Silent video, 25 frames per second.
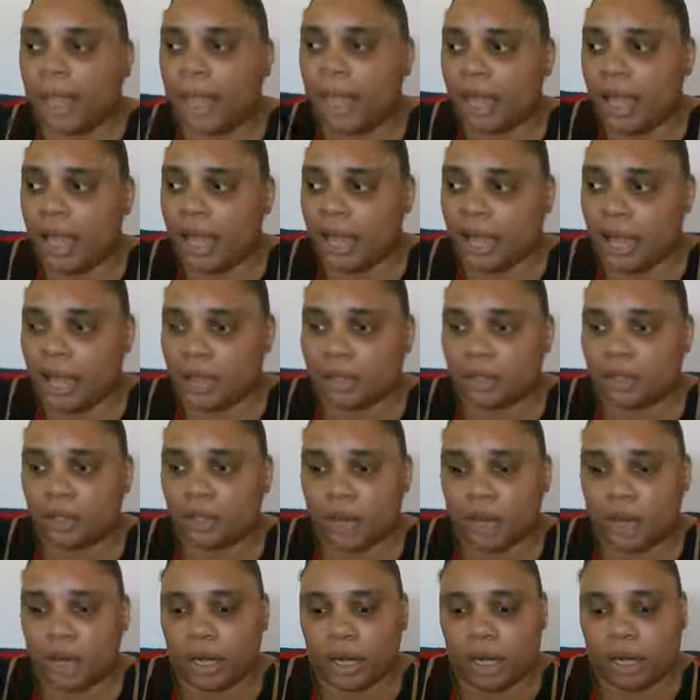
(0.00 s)
and I
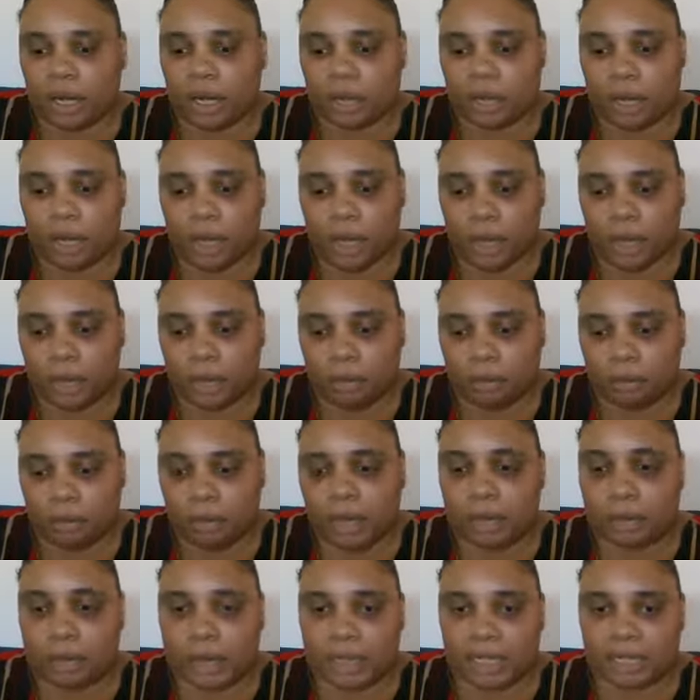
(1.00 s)
started
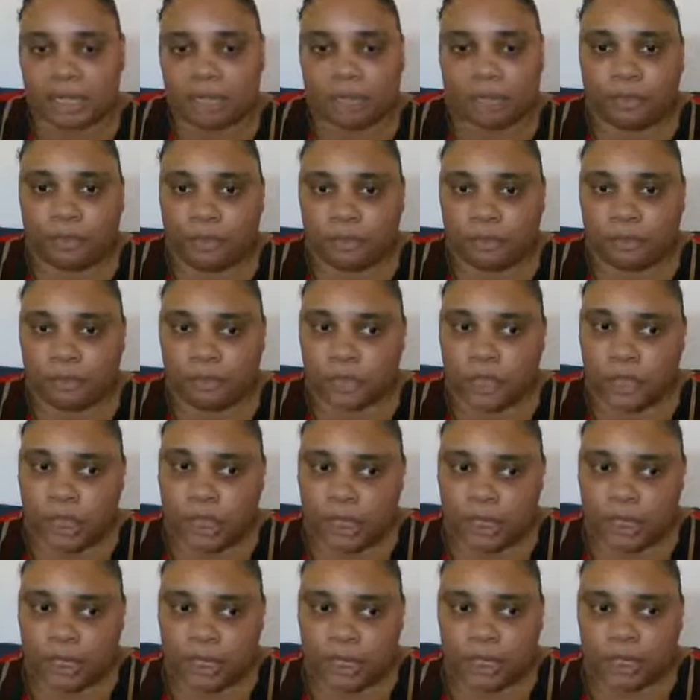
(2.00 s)
weaning myself off of
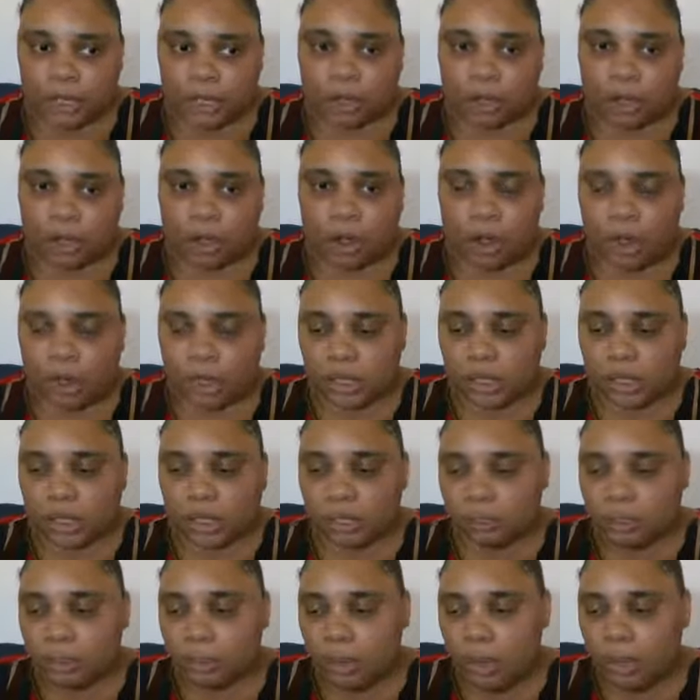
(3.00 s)
cheese. The hardest
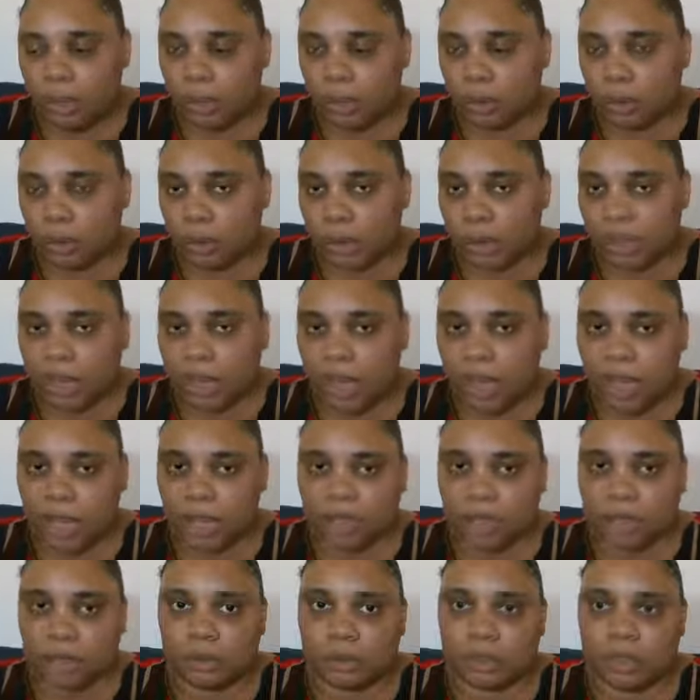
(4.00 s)
thing for me to quit
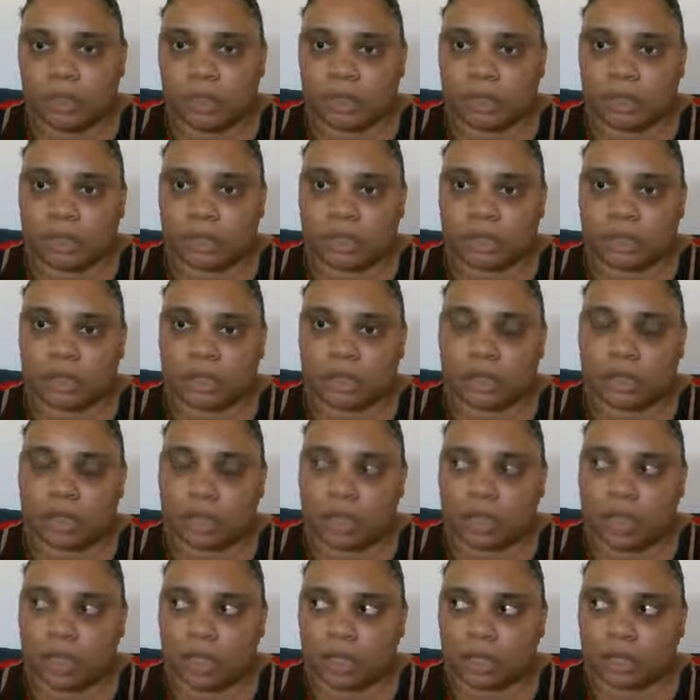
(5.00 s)
actually was
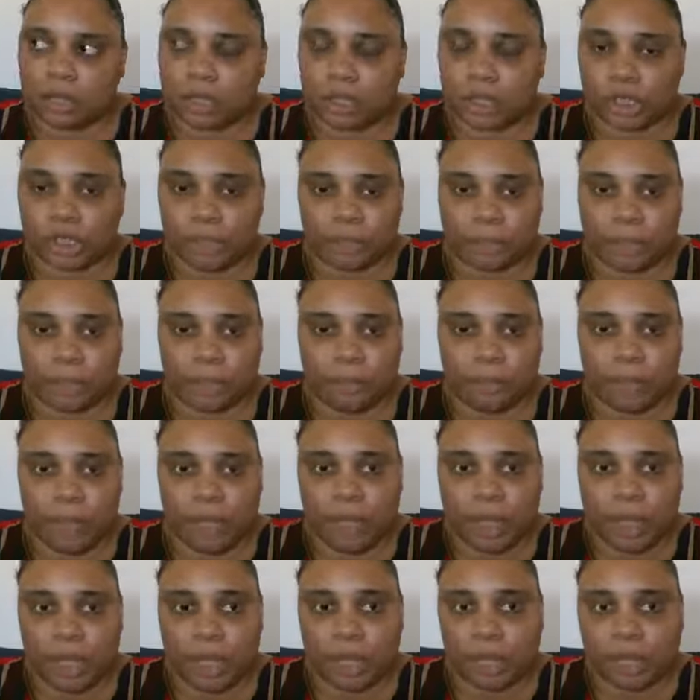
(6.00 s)
the shrimp
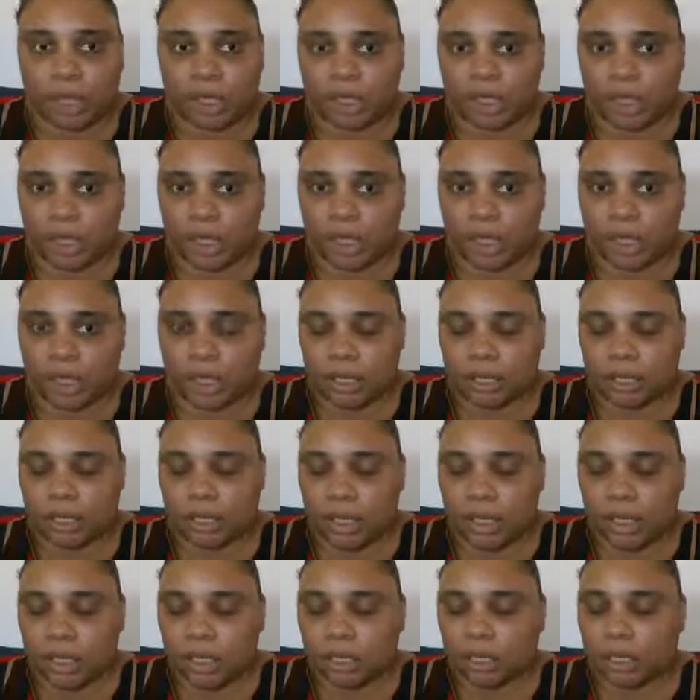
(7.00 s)
and the cheese.
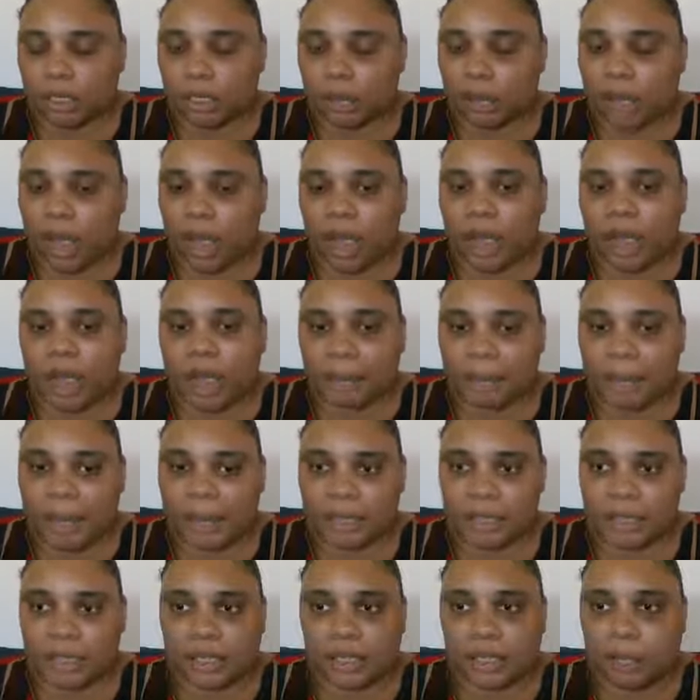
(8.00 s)
So I had my
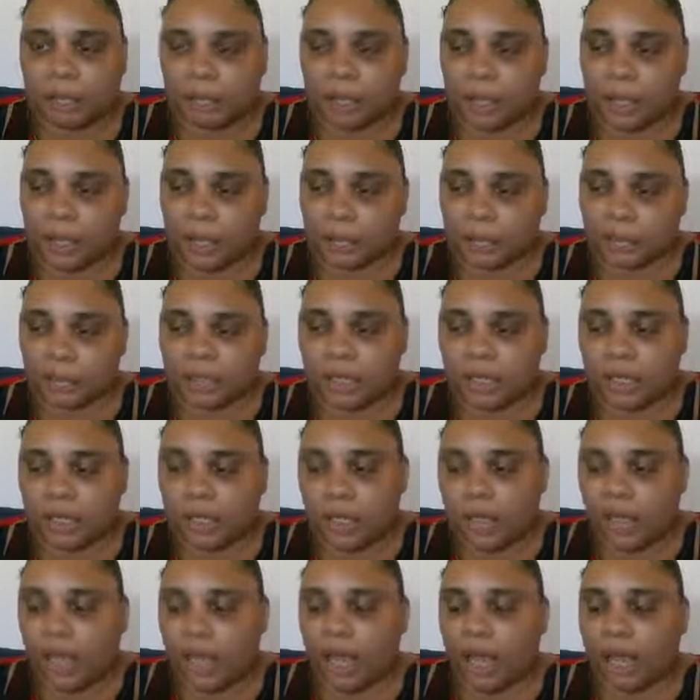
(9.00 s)
slip ups,
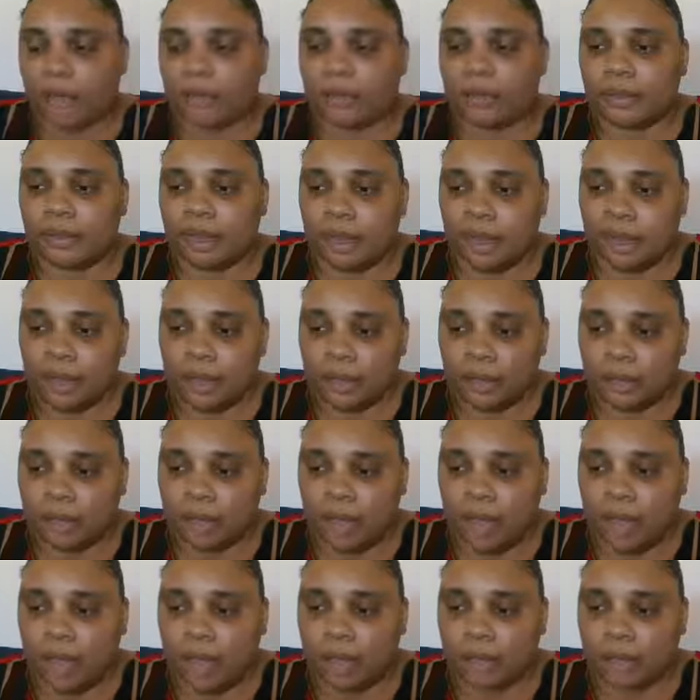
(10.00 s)
and then
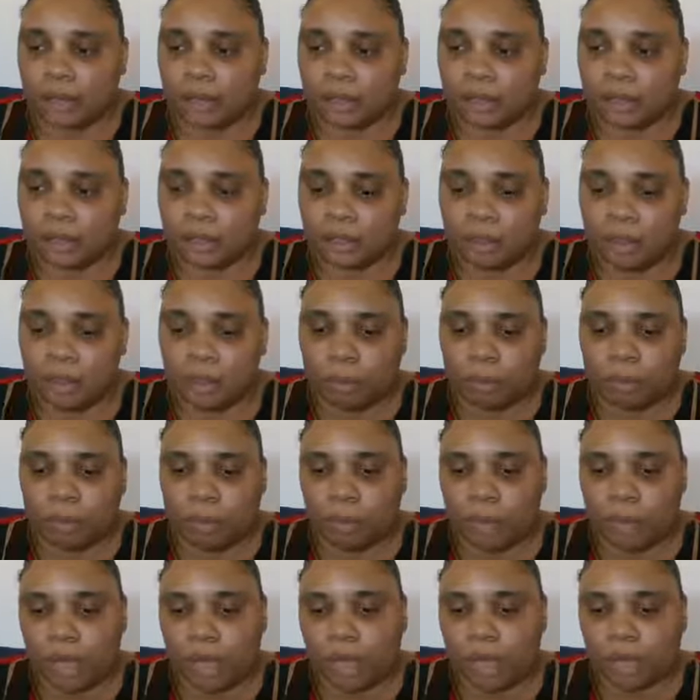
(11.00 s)
at some
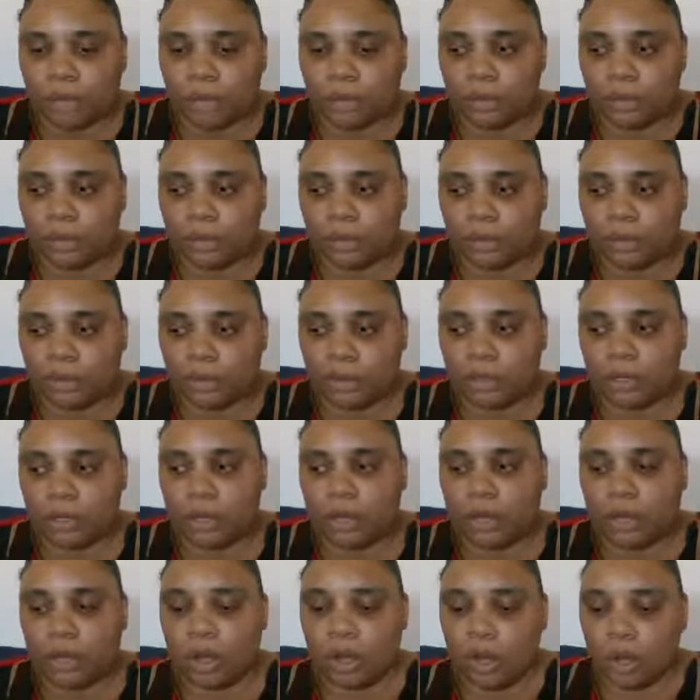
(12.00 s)
point
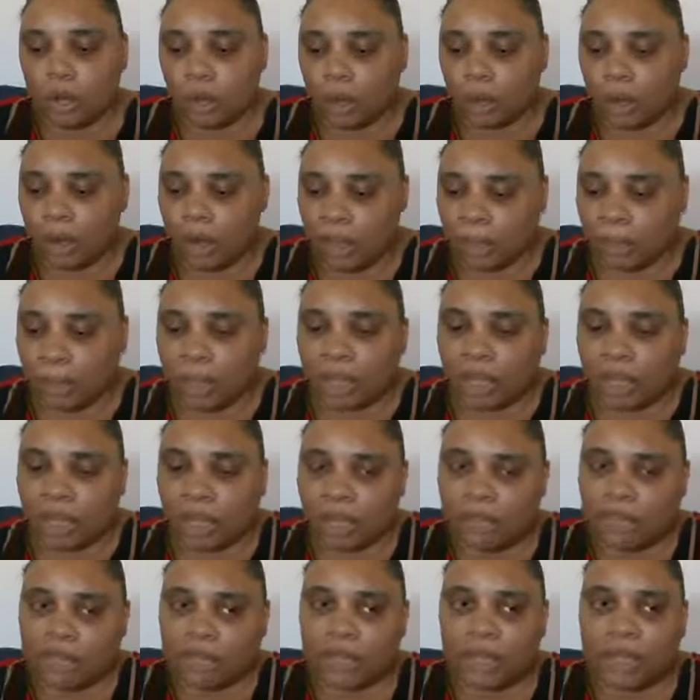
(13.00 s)
when I would
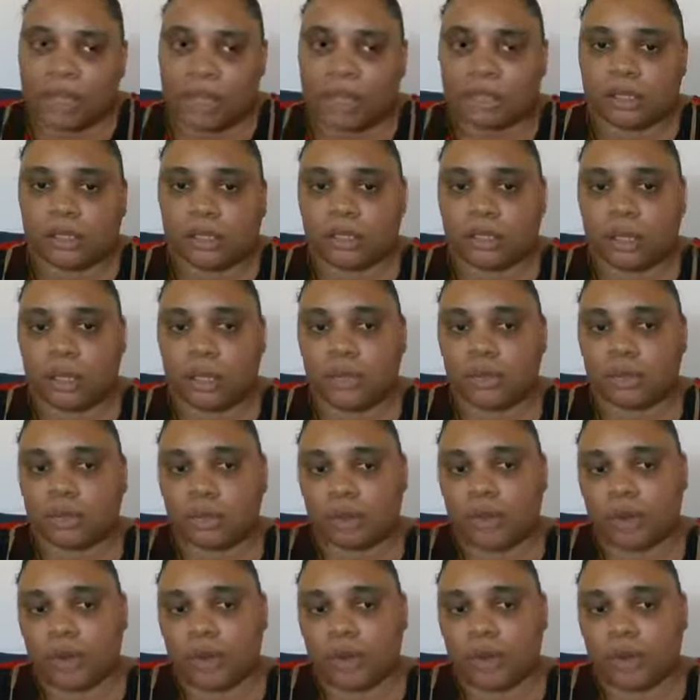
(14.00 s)
give into those